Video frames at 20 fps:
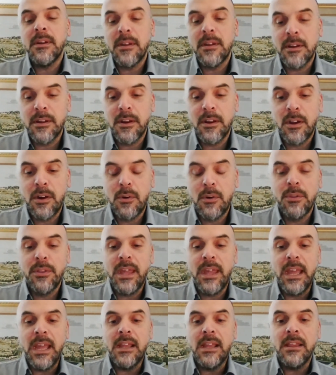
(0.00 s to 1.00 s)

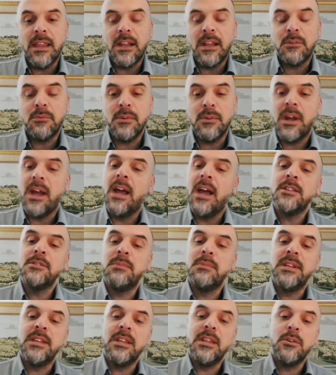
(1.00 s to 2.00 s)
clothing that has
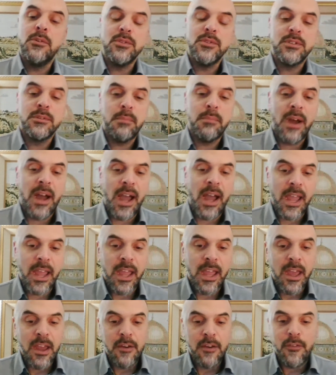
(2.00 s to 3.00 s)
been used
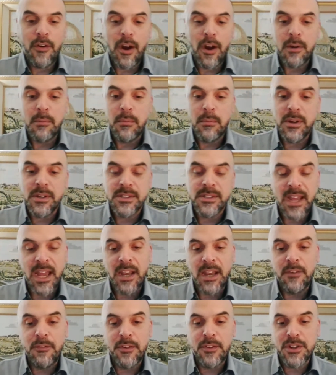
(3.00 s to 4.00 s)
by farmers
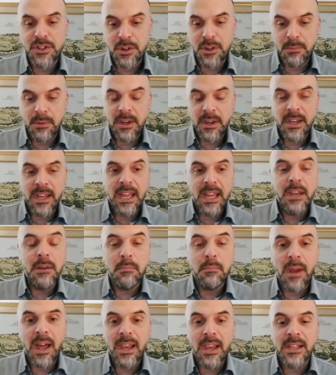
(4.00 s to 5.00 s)
and fishermen
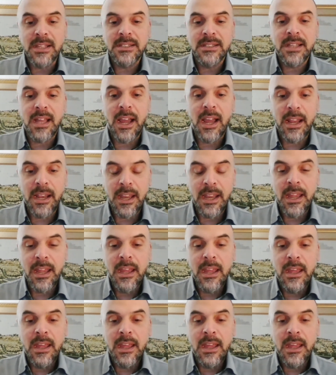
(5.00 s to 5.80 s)
in Palestine